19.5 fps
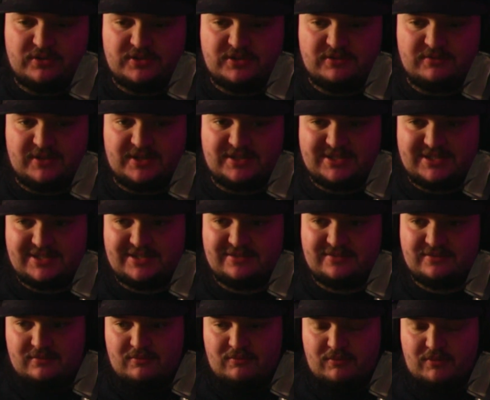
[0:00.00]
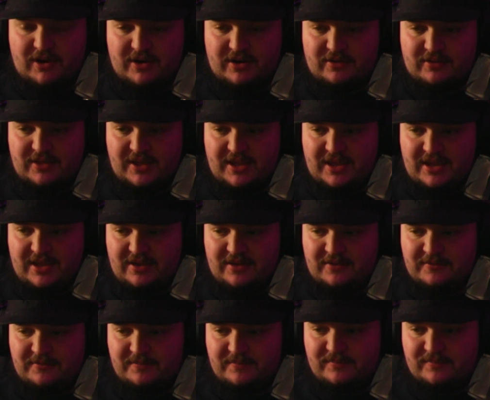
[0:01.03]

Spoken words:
do this, where they